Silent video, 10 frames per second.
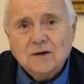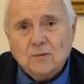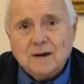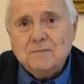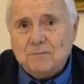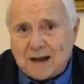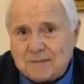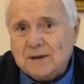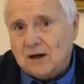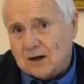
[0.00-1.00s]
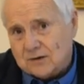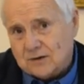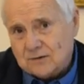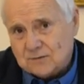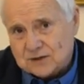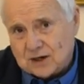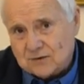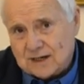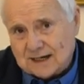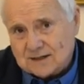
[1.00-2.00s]
where Babylon was
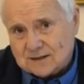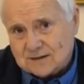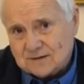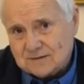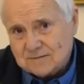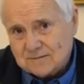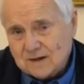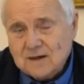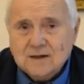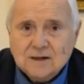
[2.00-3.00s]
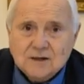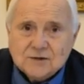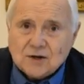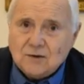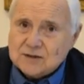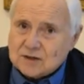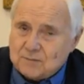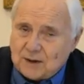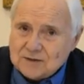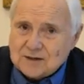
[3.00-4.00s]
located. So it's a
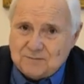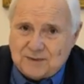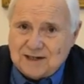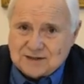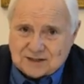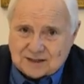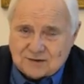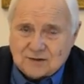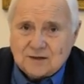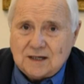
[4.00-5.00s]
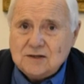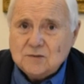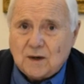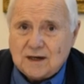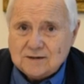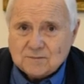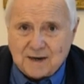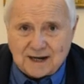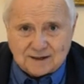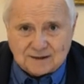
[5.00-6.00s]
possibility that these wise
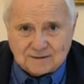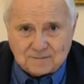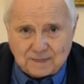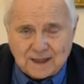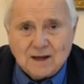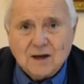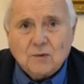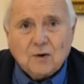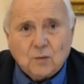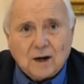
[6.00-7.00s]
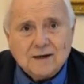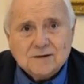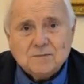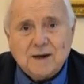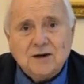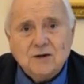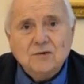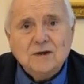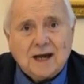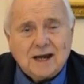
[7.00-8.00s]
men were wise men
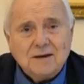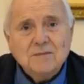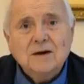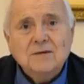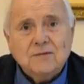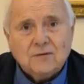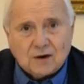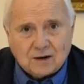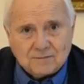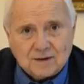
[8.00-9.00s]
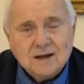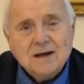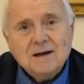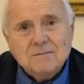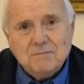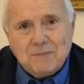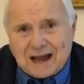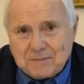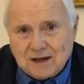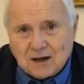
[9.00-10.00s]
who came from
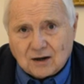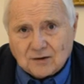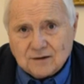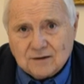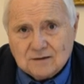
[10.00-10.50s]
Babylon.